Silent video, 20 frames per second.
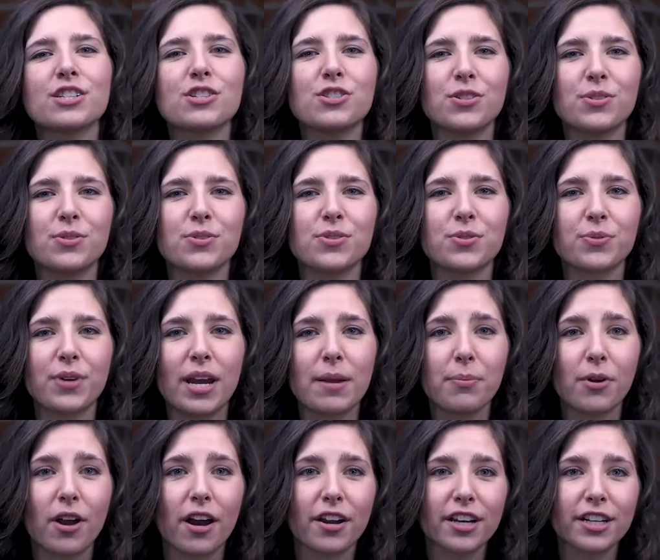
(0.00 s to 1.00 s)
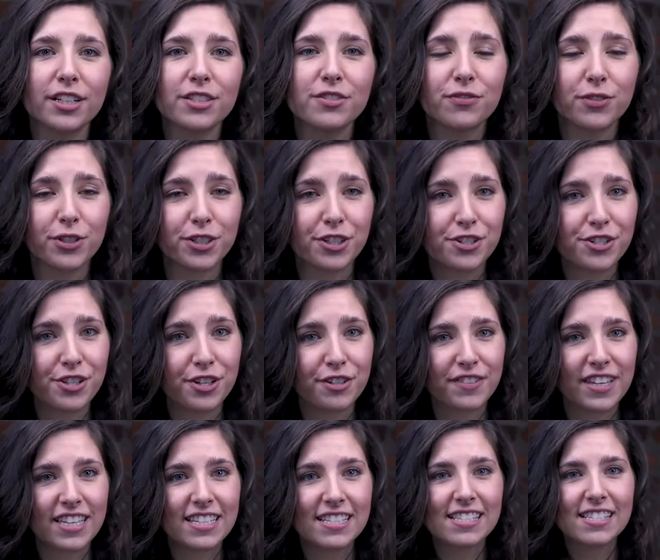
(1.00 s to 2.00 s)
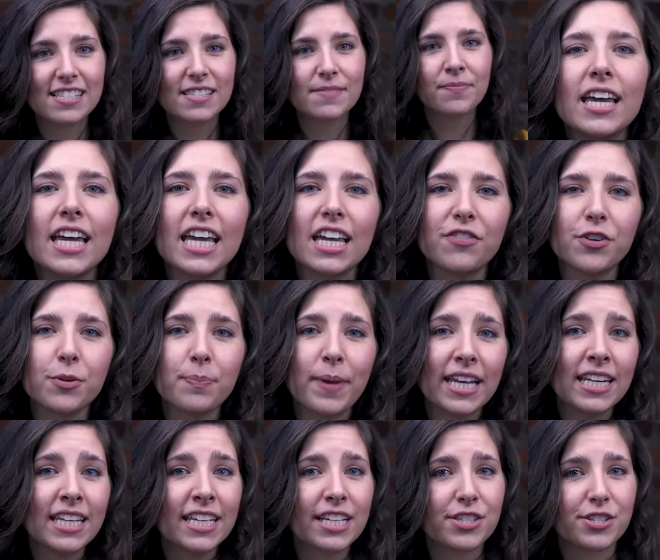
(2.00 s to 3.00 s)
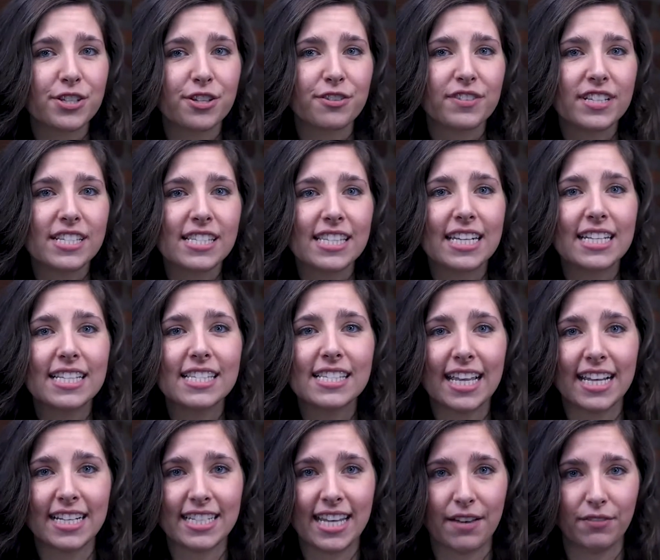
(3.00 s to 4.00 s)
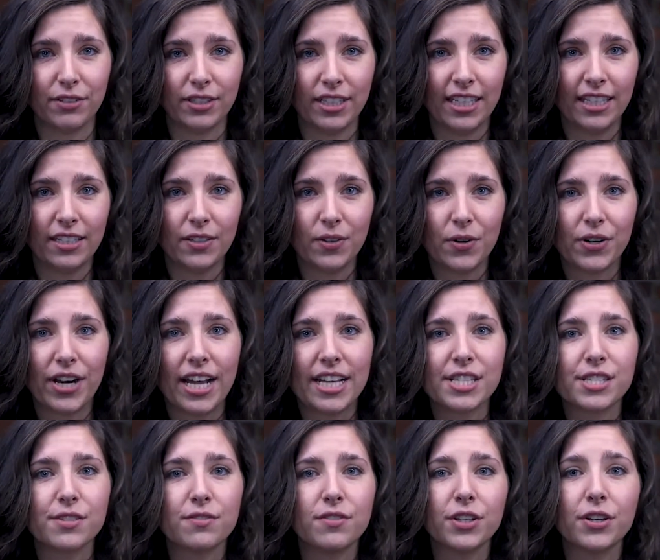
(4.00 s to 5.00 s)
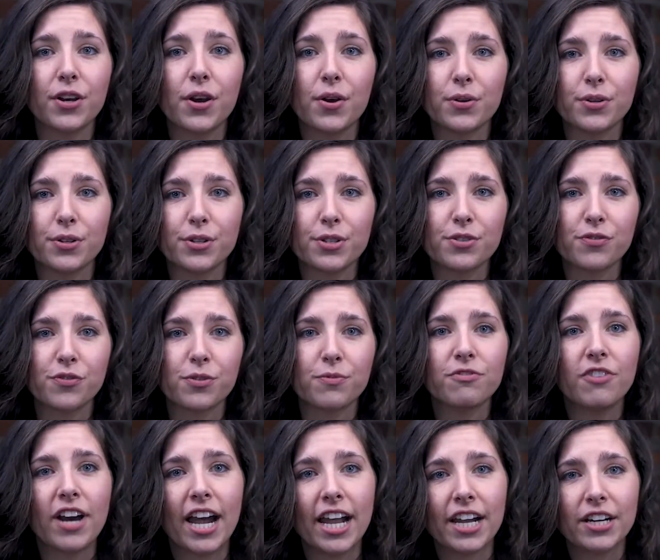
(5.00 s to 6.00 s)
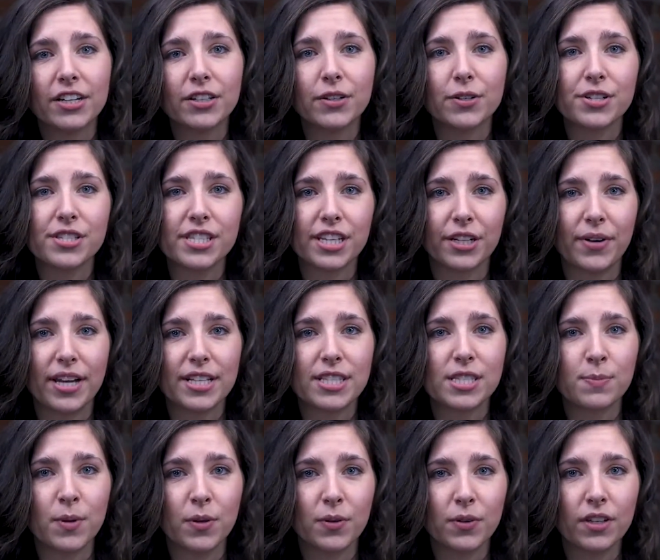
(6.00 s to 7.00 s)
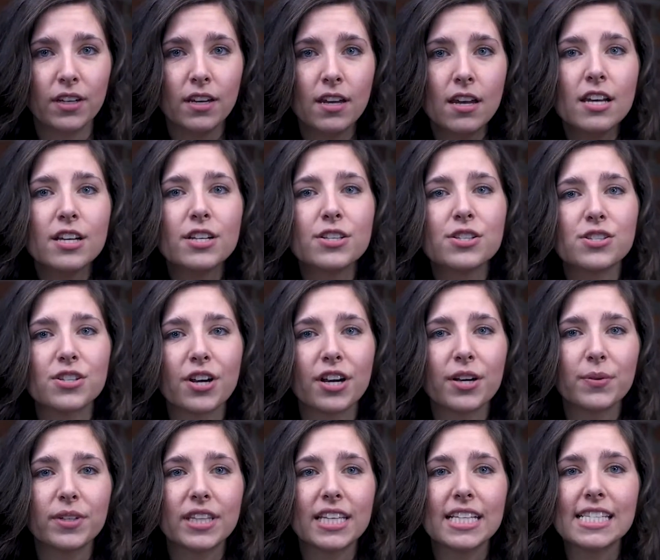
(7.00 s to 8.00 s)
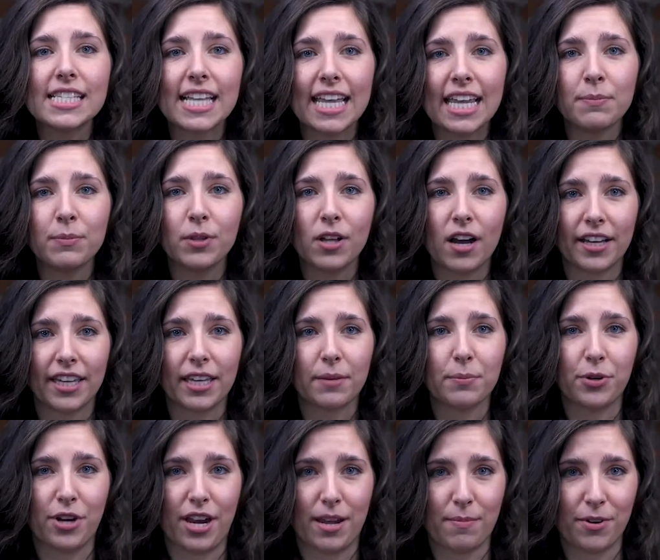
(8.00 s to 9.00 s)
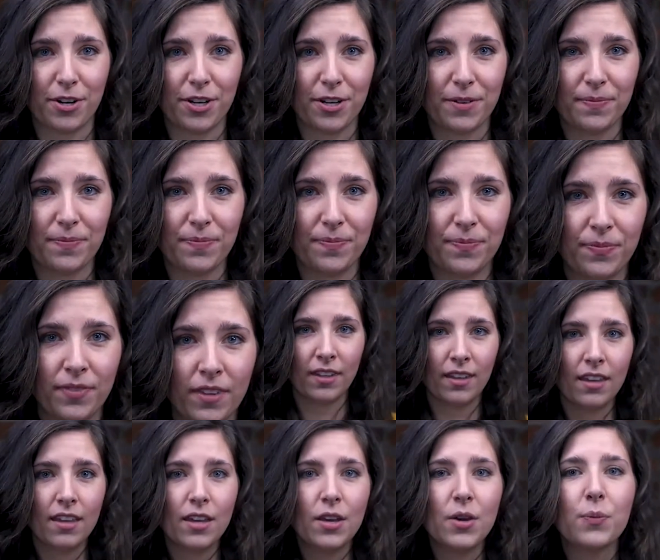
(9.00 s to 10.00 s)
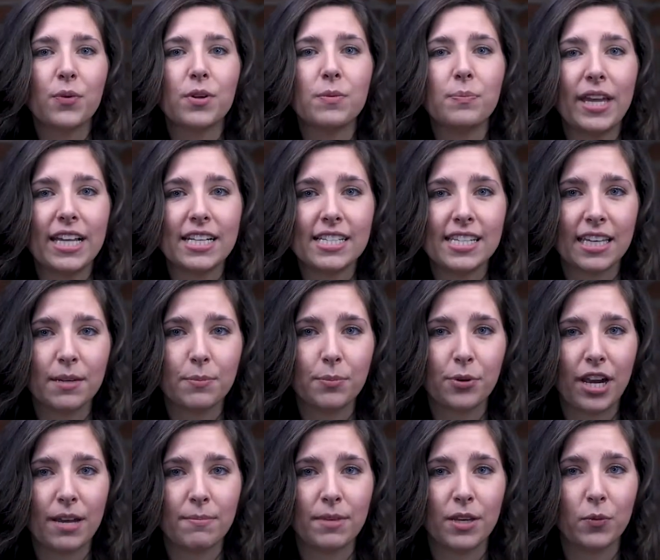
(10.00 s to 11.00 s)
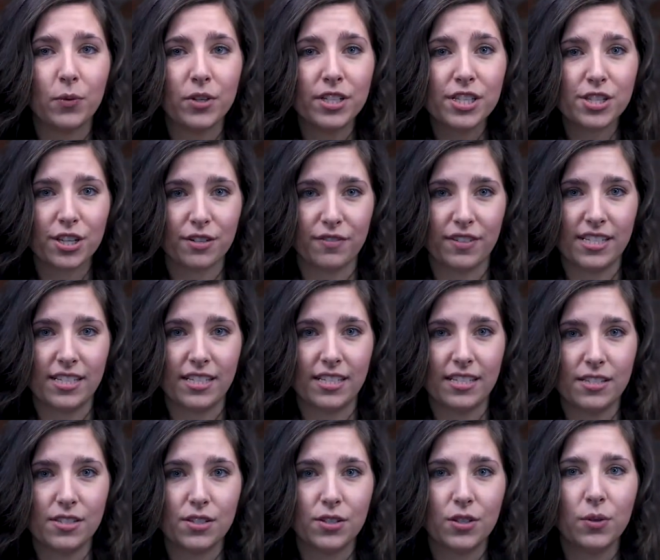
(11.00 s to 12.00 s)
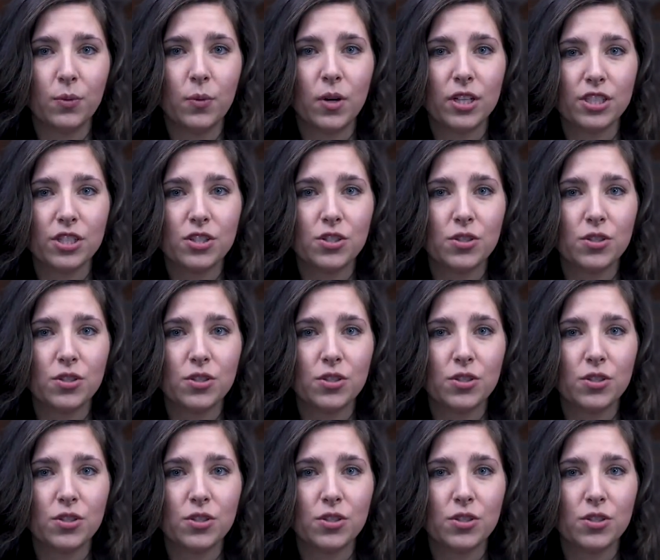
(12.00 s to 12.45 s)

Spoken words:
to choose the right product for your surface. If you're painting a surface that is stained heavily or has severe odors from fire or cigarette smoke, start with a stain blocking primer. When painting and priming wood surfaces, you'll want to